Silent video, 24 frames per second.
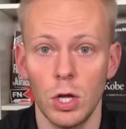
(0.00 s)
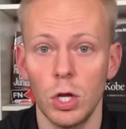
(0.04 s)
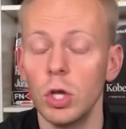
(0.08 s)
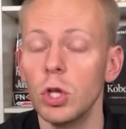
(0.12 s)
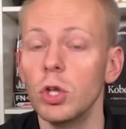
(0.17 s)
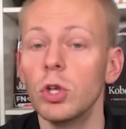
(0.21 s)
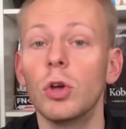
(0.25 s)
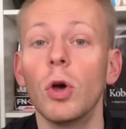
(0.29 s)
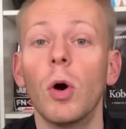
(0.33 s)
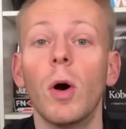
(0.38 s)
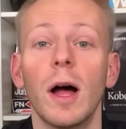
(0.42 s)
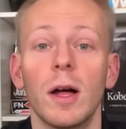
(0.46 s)

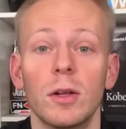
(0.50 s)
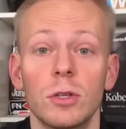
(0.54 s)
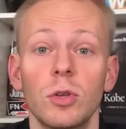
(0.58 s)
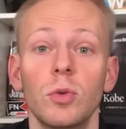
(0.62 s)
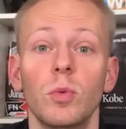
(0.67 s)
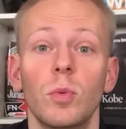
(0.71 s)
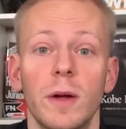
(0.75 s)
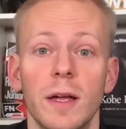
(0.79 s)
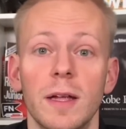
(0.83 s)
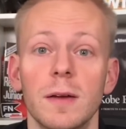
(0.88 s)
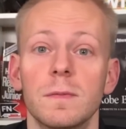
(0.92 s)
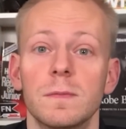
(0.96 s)
Go out and you
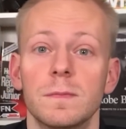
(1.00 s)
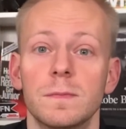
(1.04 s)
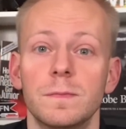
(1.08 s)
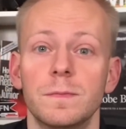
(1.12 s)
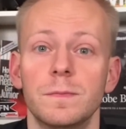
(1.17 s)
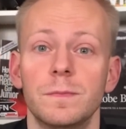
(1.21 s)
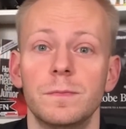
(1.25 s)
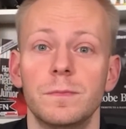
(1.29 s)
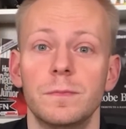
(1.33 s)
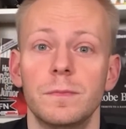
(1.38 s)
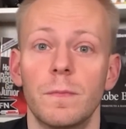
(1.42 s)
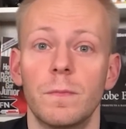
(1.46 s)
win.
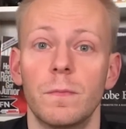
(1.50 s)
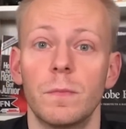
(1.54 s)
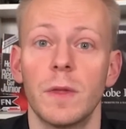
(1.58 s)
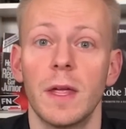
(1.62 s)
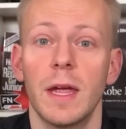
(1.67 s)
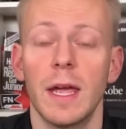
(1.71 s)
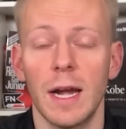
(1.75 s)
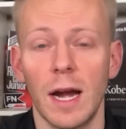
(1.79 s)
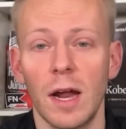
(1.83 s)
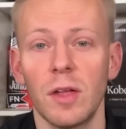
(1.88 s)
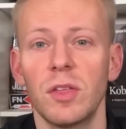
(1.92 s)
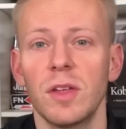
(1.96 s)

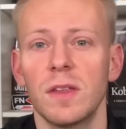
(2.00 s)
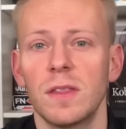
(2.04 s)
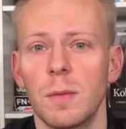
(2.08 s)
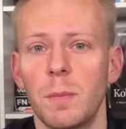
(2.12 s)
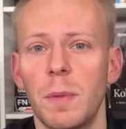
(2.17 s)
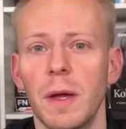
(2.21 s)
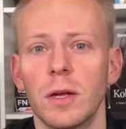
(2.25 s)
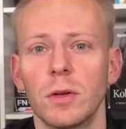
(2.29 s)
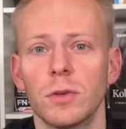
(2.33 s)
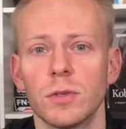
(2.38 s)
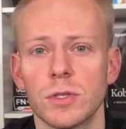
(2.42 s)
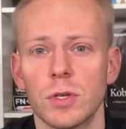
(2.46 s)
And I think the
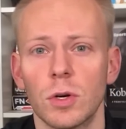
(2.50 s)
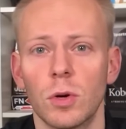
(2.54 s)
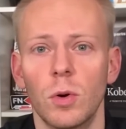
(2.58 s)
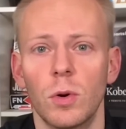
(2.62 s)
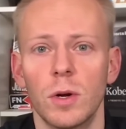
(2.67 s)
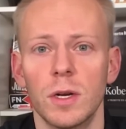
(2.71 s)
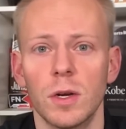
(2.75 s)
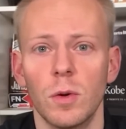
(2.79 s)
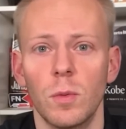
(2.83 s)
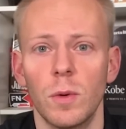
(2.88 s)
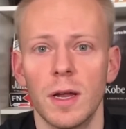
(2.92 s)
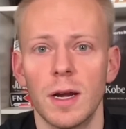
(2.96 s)
Bengals are
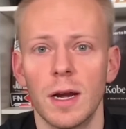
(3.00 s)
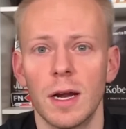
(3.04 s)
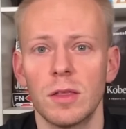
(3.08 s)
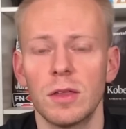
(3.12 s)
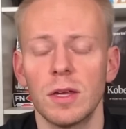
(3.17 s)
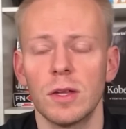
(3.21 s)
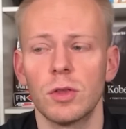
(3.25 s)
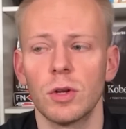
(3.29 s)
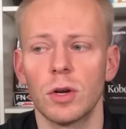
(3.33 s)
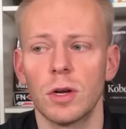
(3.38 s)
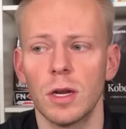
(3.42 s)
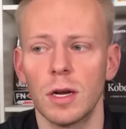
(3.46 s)
going to win. I
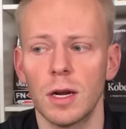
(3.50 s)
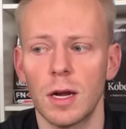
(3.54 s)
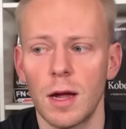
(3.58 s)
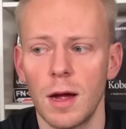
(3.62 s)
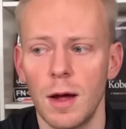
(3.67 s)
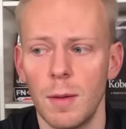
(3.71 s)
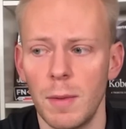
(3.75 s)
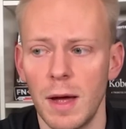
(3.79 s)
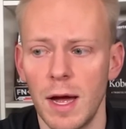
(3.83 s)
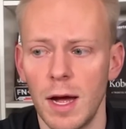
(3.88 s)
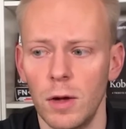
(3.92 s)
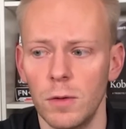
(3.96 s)
think they're going to
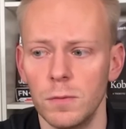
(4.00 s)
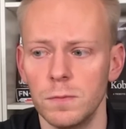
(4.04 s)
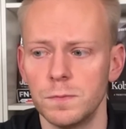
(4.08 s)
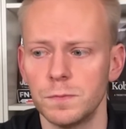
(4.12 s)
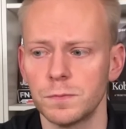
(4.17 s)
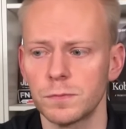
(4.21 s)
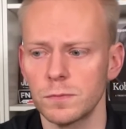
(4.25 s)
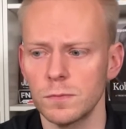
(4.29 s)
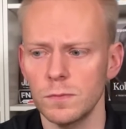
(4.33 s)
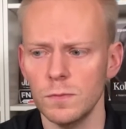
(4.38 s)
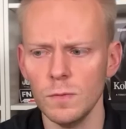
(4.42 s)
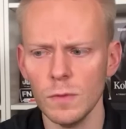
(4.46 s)
come out,
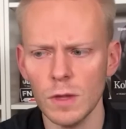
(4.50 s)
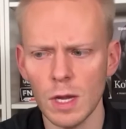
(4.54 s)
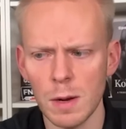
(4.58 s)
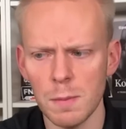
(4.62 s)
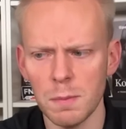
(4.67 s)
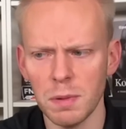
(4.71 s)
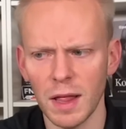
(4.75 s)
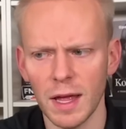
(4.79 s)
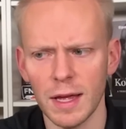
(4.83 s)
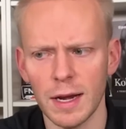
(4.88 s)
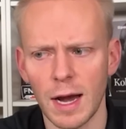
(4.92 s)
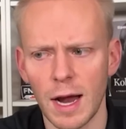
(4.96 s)

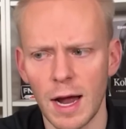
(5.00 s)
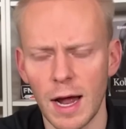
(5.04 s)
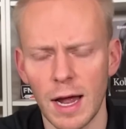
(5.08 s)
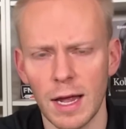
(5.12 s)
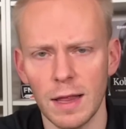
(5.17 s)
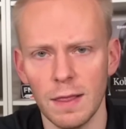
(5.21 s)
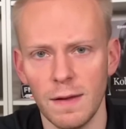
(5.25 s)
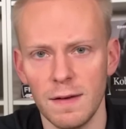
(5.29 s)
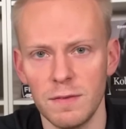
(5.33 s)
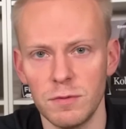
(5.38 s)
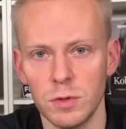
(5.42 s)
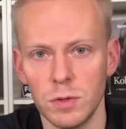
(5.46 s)
play at a high
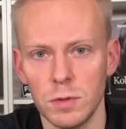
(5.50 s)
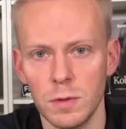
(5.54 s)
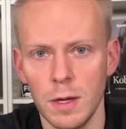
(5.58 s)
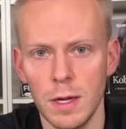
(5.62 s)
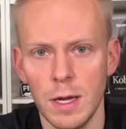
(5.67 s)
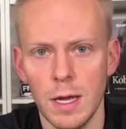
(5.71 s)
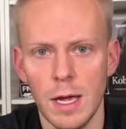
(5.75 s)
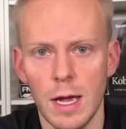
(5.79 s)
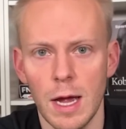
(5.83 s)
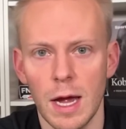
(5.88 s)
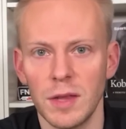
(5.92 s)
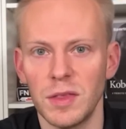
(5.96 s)
level.
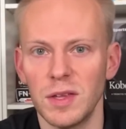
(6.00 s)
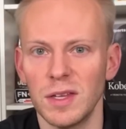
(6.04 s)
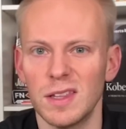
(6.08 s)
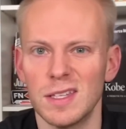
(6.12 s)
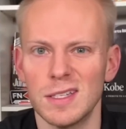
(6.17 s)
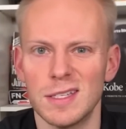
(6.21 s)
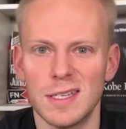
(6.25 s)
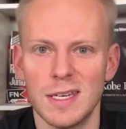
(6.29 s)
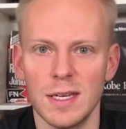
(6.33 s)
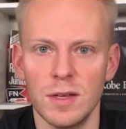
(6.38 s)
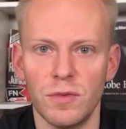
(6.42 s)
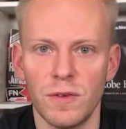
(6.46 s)
I think
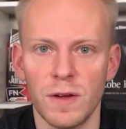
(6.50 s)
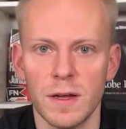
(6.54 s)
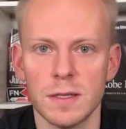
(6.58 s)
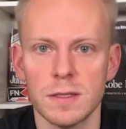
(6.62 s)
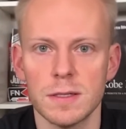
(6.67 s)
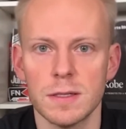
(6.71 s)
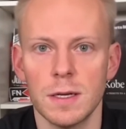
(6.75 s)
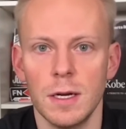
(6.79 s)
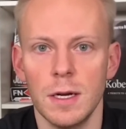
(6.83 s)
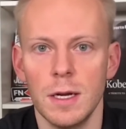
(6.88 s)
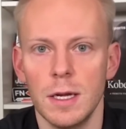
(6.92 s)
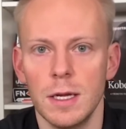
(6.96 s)
this
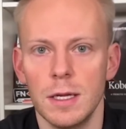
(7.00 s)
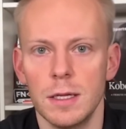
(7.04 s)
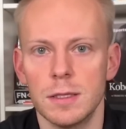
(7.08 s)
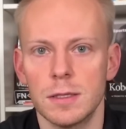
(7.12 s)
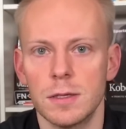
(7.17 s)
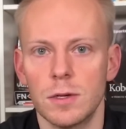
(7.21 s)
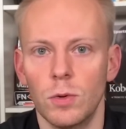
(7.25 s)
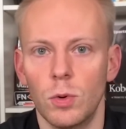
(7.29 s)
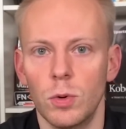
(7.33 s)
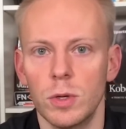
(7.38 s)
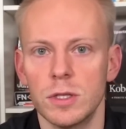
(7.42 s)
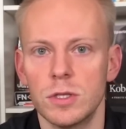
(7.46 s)
defense is
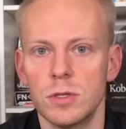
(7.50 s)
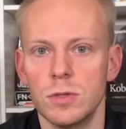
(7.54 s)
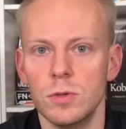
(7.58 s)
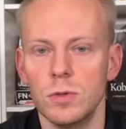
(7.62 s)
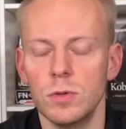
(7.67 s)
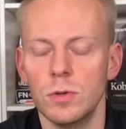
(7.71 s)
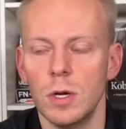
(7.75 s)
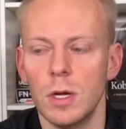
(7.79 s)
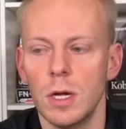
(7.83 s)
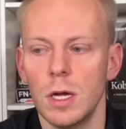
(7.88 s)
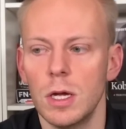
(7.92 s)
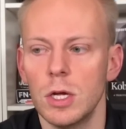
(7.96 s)
going
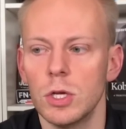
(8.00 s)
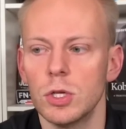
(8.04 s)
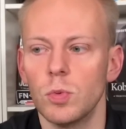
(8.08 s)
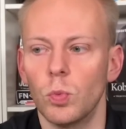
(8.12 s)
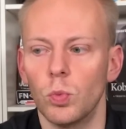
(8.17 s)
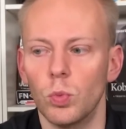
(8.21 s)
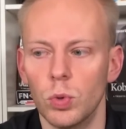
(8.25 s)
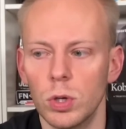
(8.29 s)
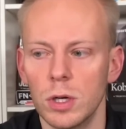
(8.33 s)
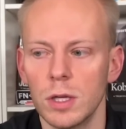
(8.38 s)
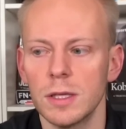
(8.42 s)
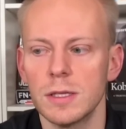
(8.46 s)
to
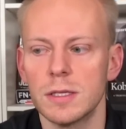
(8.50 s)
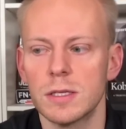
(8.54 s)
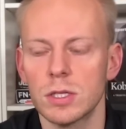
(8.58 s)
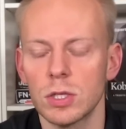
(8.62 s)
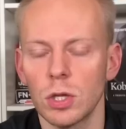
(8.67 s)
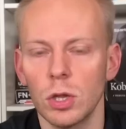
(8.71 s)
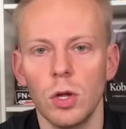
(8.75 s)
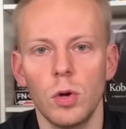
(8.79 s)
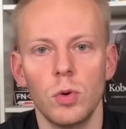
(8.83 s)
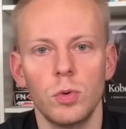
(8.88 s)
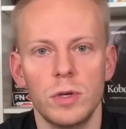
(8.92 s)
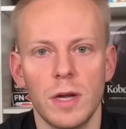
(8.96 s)
really
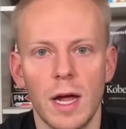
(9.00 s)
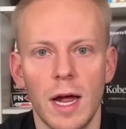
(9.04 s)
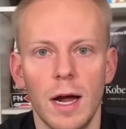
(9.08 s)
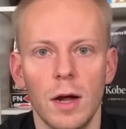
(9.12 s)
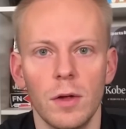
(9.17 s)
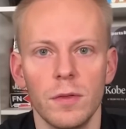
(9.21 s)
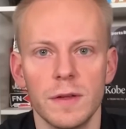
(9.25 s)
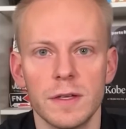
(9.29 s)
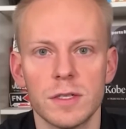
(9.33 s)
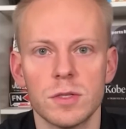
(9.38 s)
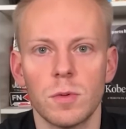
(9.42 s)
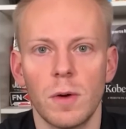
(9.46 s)
slow
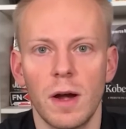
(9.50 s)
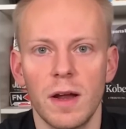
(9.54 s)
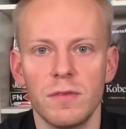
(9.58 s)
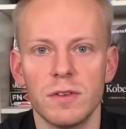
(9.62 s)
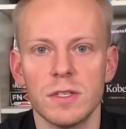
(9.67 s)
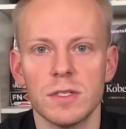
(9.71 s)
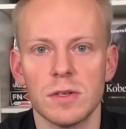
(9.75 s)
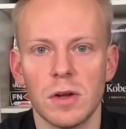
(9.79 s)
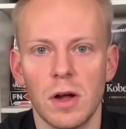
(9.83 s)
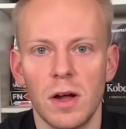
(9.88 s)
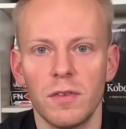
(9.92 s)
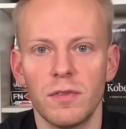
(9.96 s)
down this
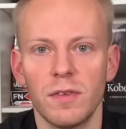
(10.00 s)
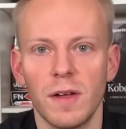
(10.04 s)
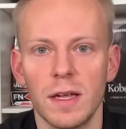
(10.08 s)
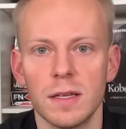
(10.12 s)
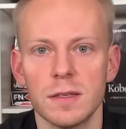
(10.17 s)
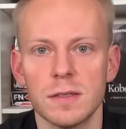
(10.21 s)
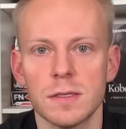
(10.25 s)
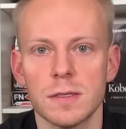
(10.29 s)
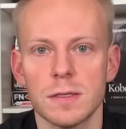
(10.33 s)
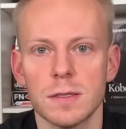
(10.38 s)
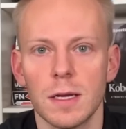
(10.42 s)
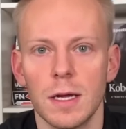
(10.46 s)
Ravens
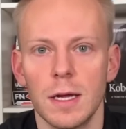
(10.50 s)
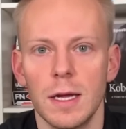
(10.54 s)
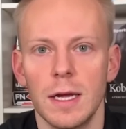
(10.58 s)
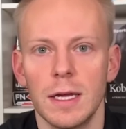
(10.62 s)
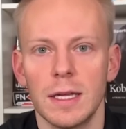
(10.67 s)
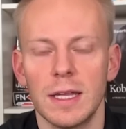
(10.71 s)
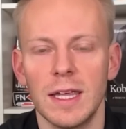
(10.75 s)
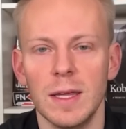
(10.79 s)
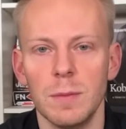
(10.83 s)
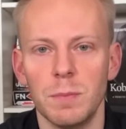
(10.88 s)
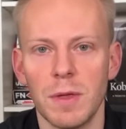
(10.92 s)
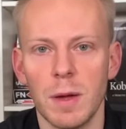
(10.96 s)
offense,
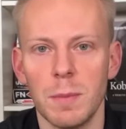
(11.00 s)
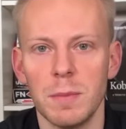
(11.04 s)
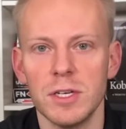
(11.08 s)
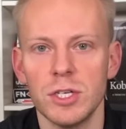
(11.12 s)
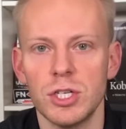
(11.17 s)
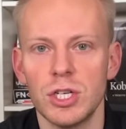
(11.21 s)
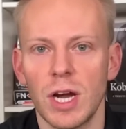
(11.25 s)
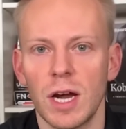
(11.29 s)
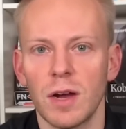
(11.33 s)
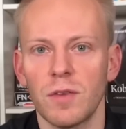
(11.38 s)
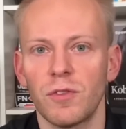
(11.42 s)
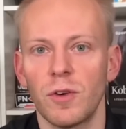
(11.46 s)
keep them in
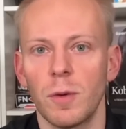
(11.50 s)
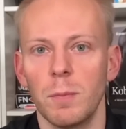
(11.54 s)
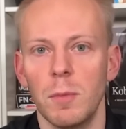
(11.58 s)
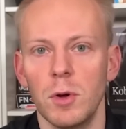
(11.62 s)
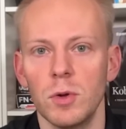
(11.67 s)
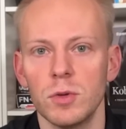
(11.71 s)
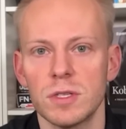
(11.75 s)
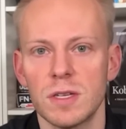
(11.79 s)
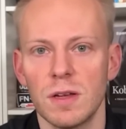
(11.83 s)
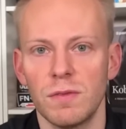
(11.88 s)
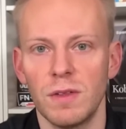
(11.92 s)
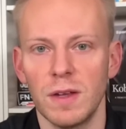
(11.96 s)
check for
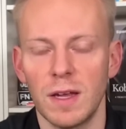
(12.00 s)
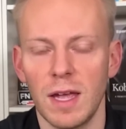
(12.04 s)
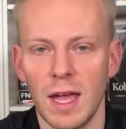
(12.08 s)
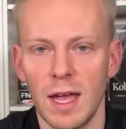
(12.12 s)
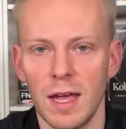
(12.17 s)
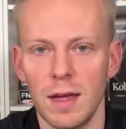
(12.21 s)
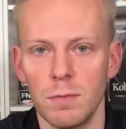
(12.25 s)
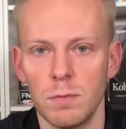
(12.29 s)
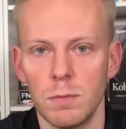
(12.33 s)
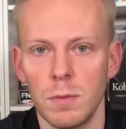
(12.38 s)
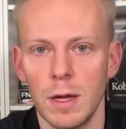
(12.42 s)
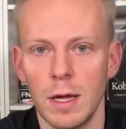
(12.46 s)
most of the
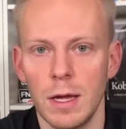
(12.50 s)
game.